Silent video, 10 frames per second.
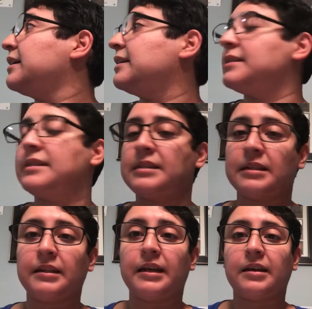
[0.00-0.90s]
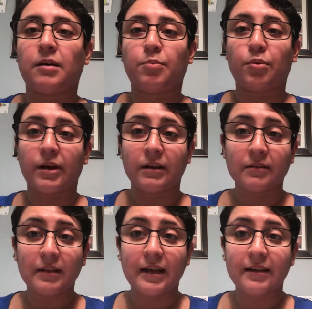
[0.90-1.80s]
instilling a
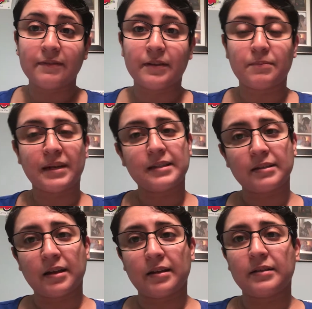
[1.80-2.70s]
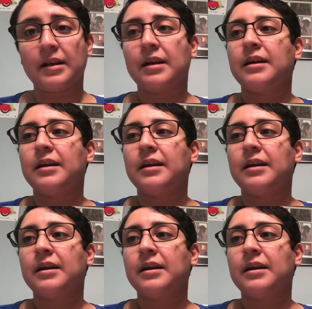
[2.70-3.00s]
prayer life in my son,